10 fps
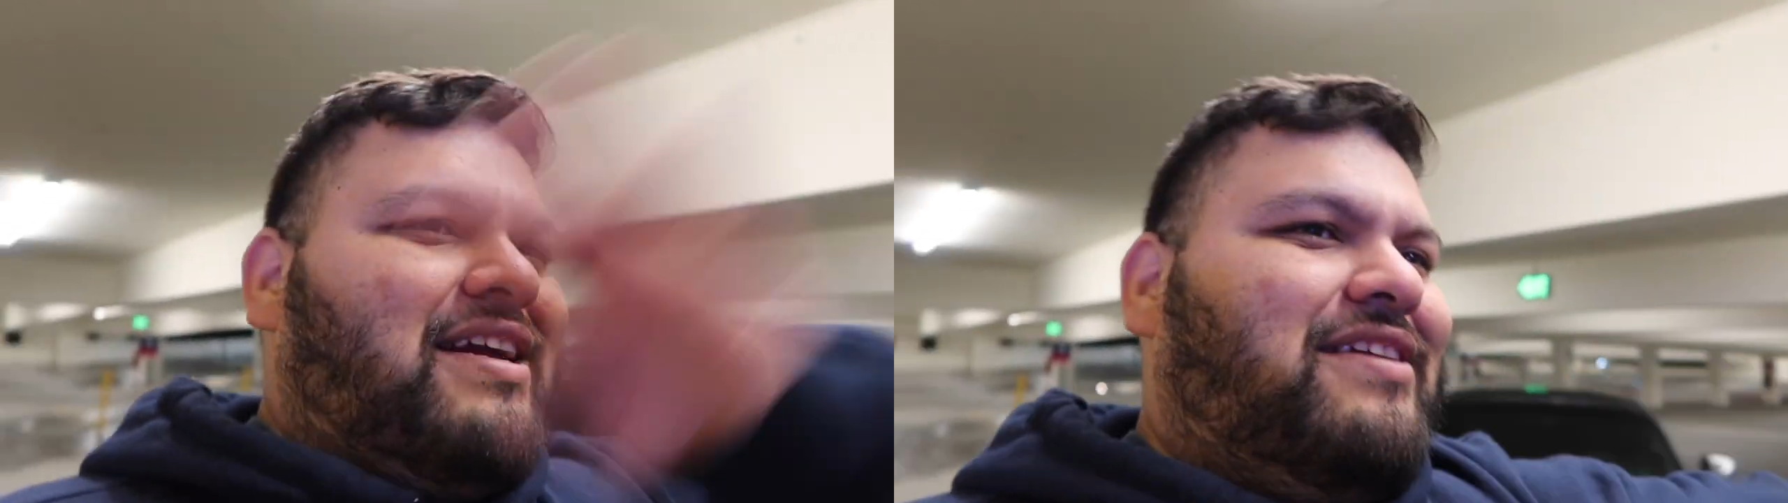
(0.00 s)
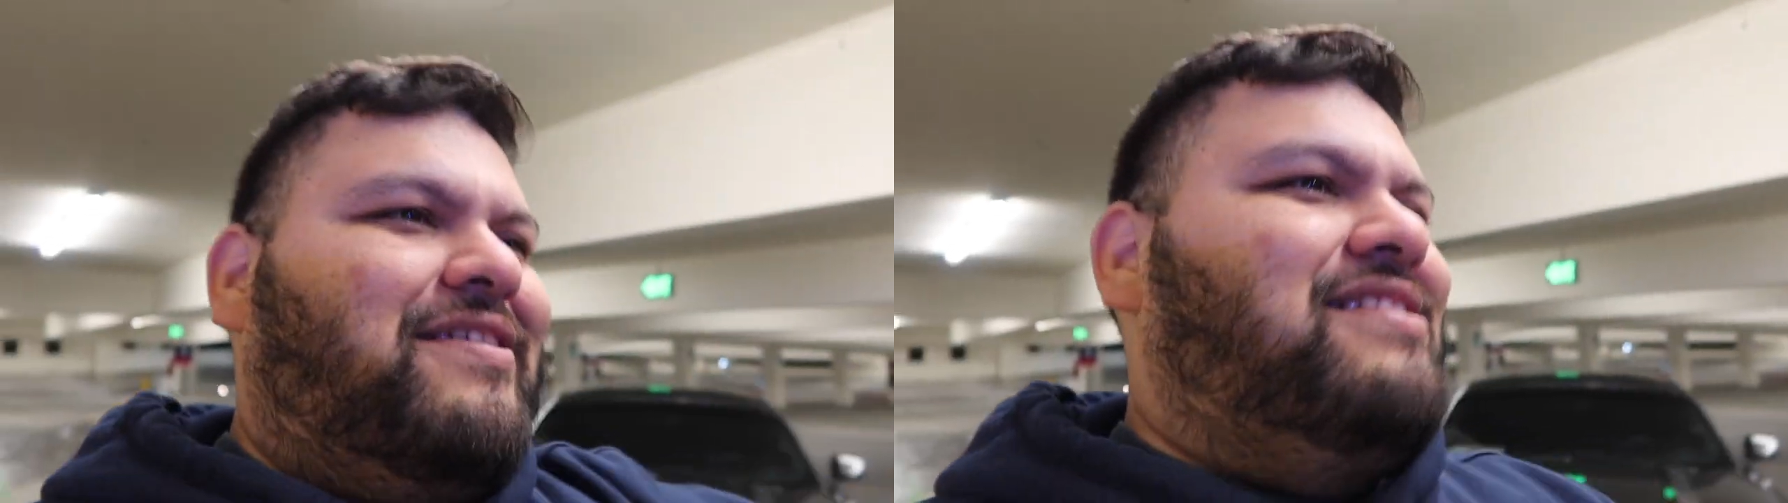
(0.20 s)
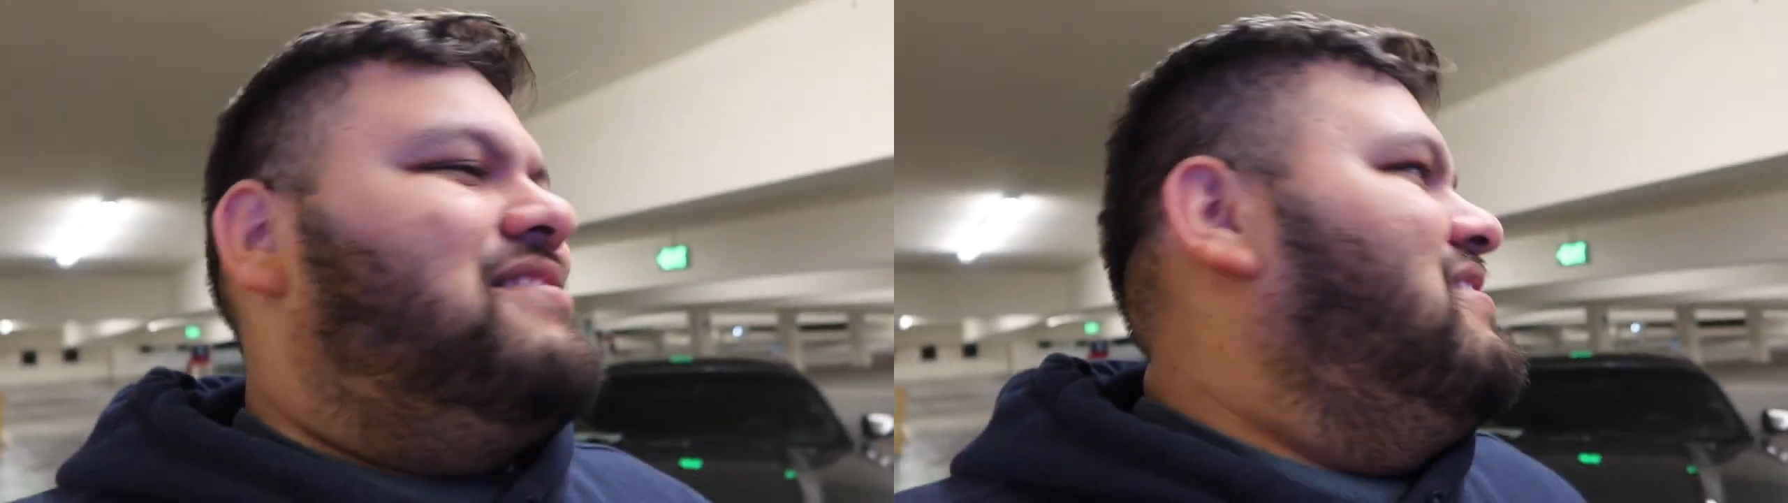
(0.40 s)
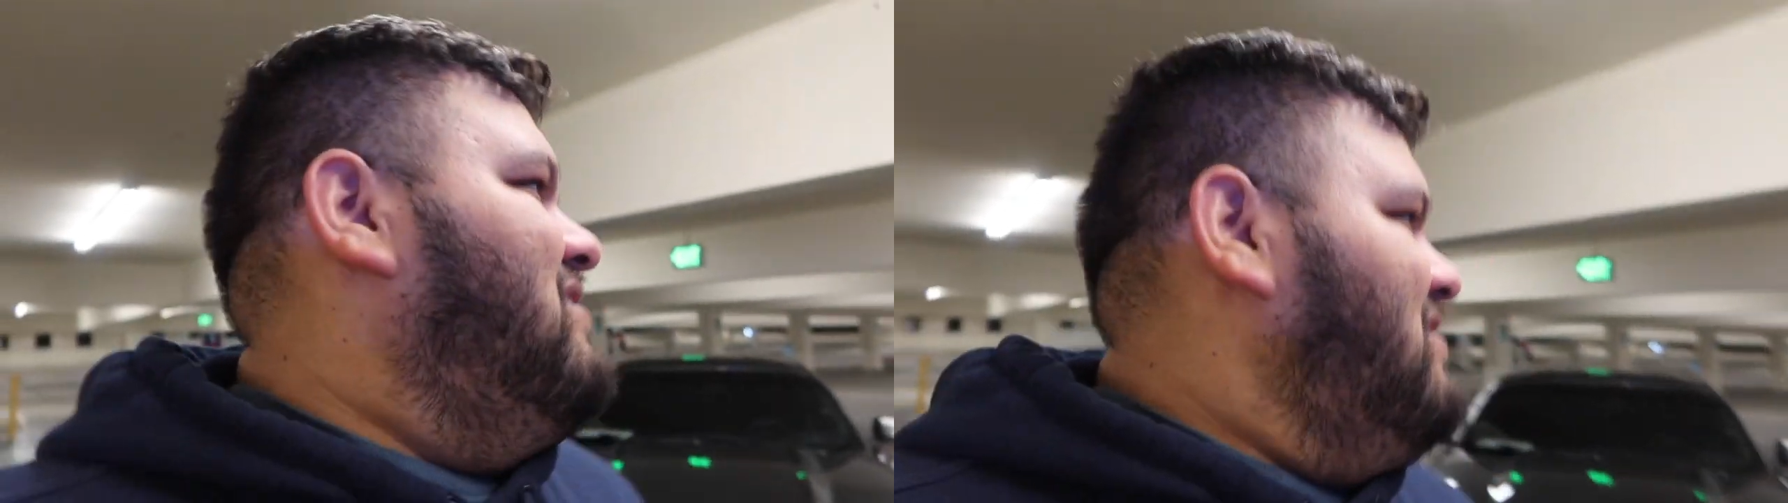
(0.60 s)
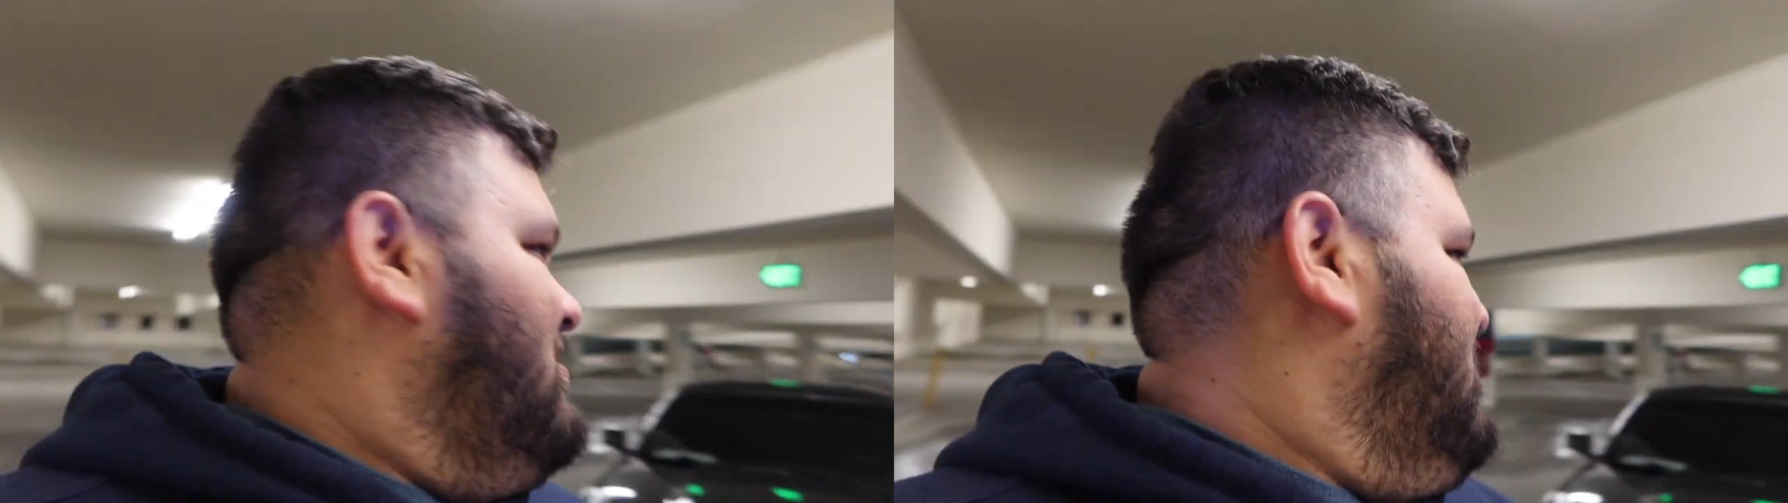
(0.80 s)
Anyways.
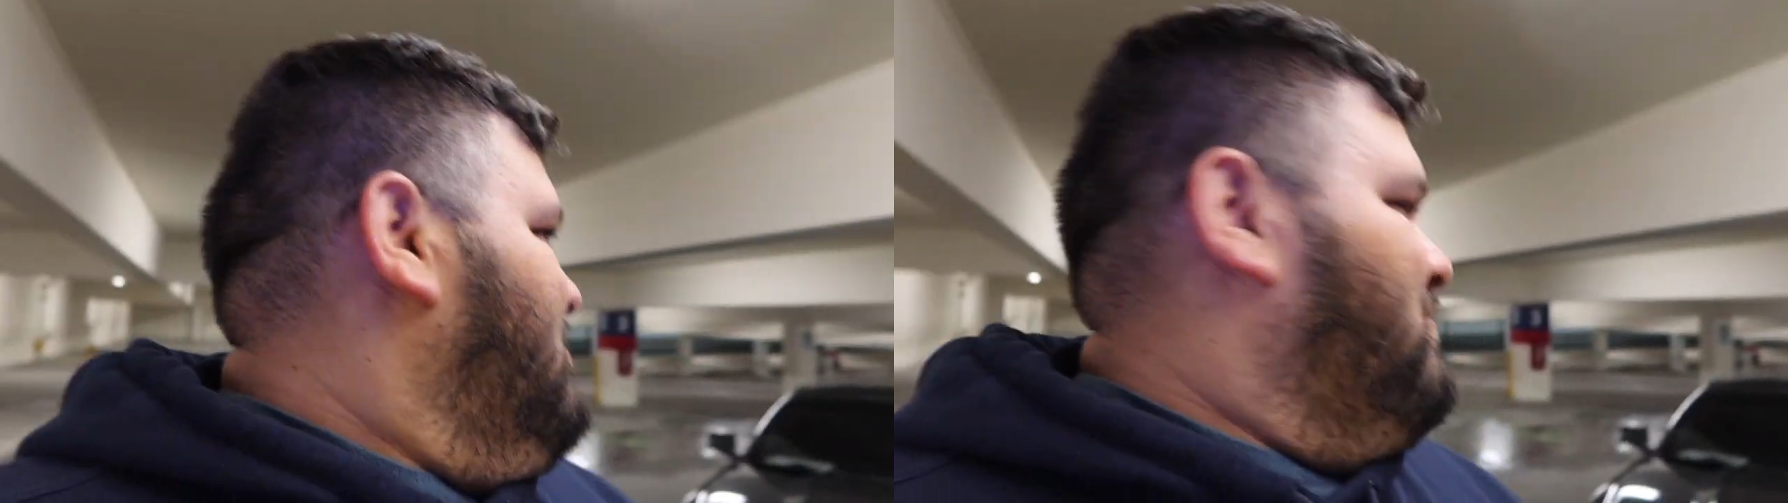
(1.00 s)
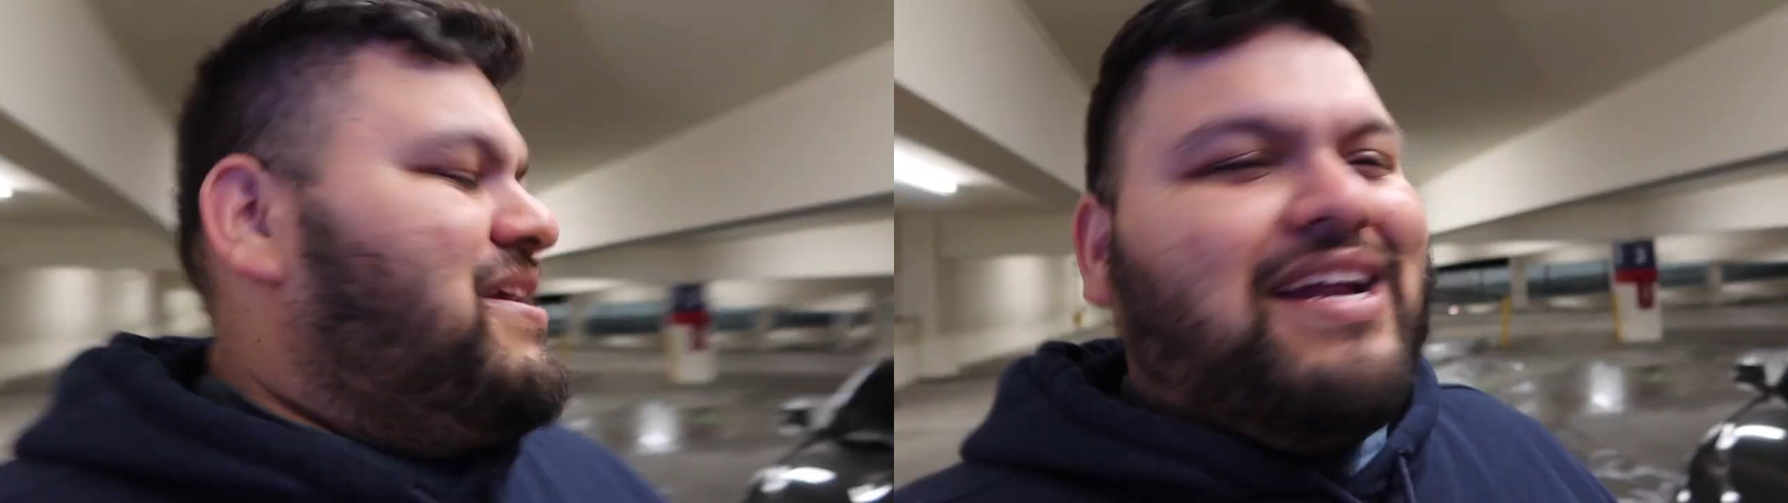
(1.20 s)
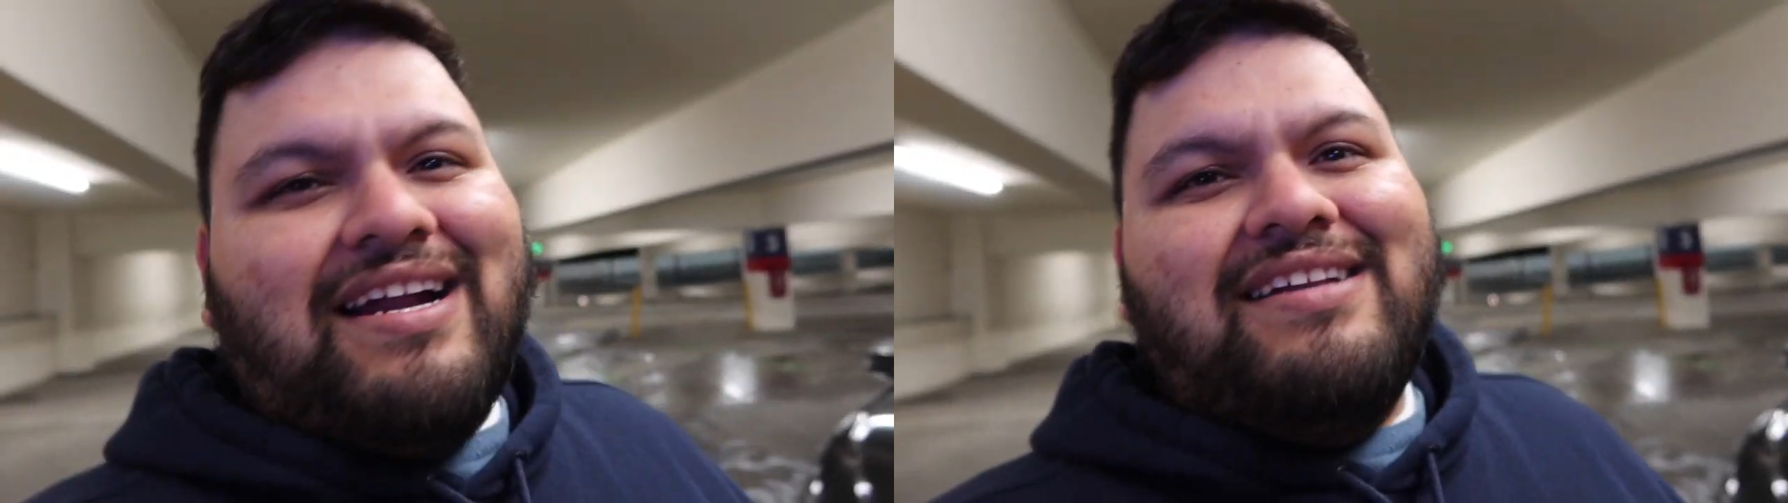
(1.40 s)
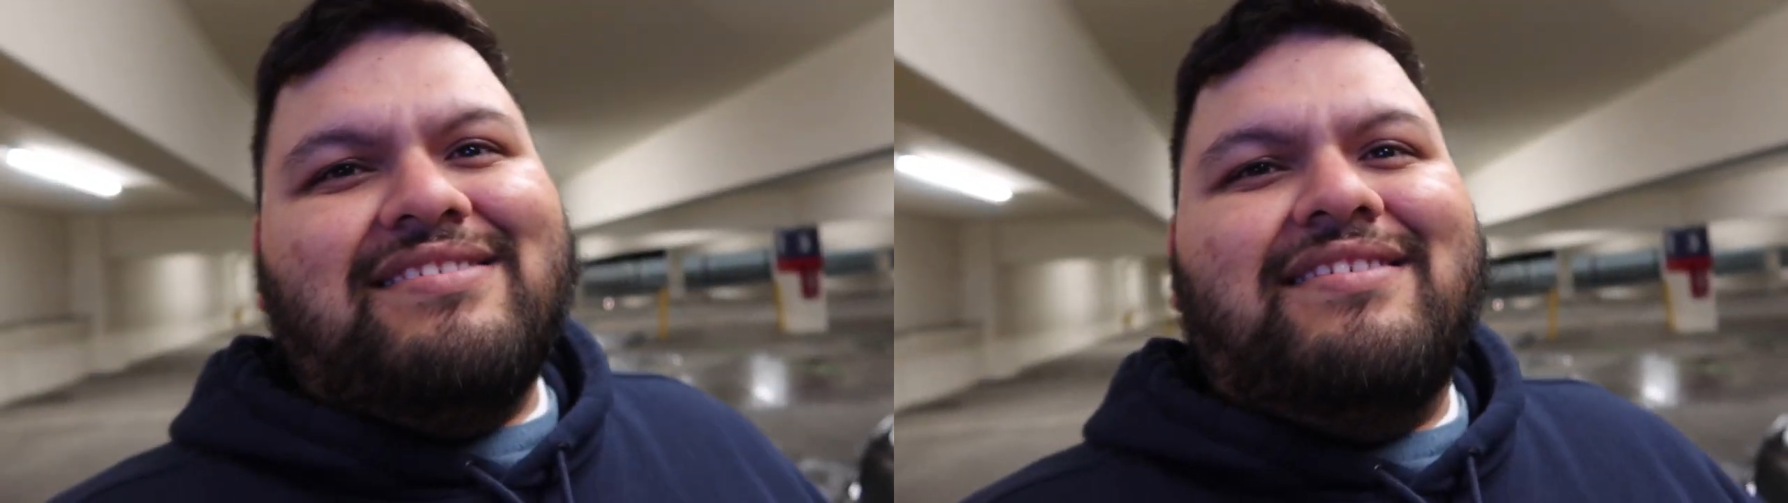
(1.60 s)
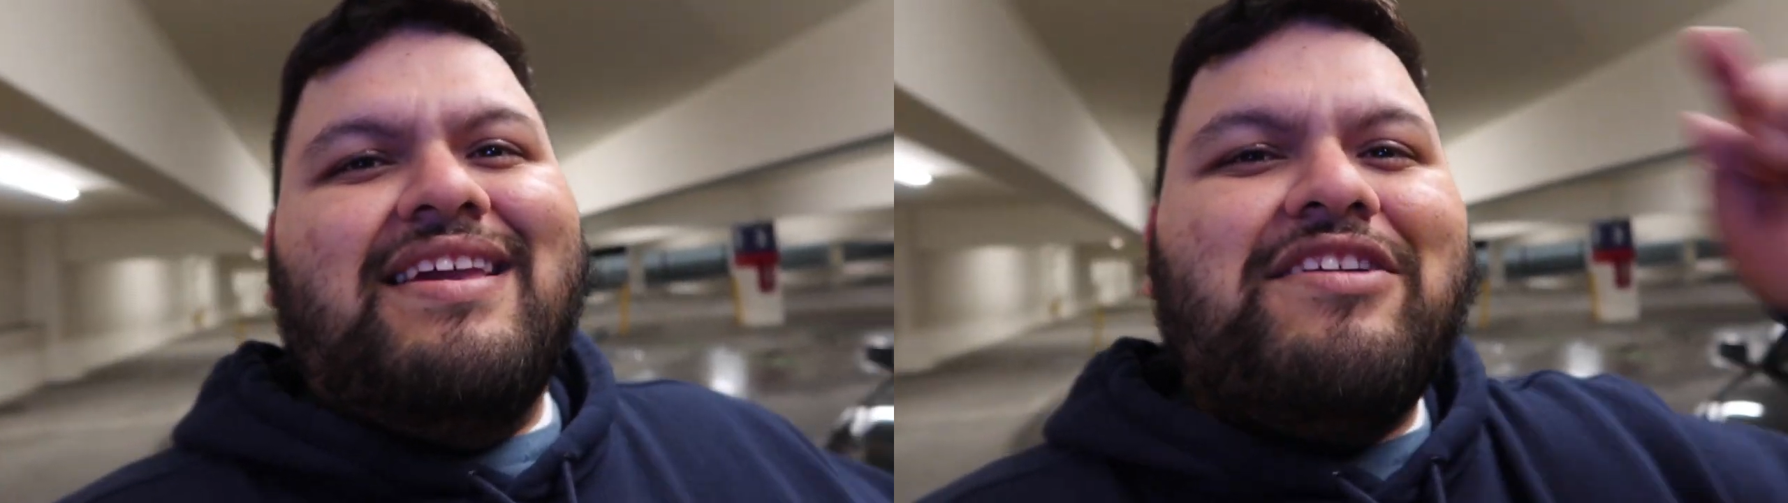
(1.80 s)
But yeah
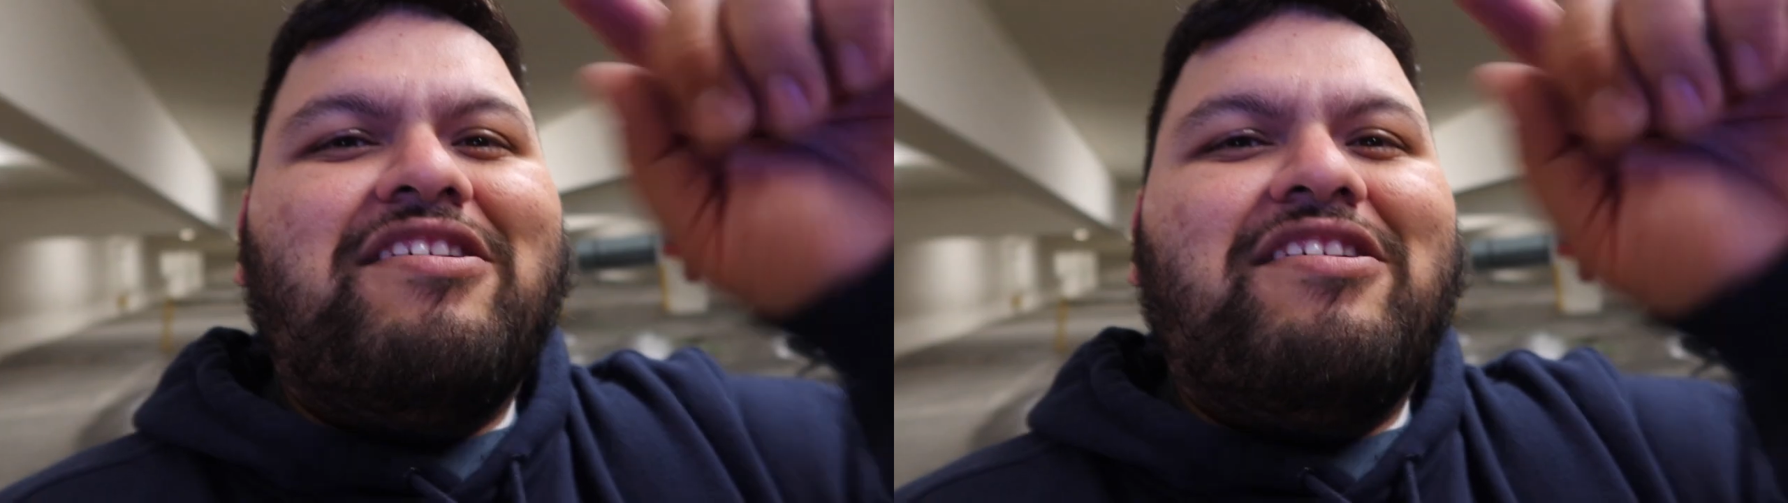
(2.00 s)
guys, thank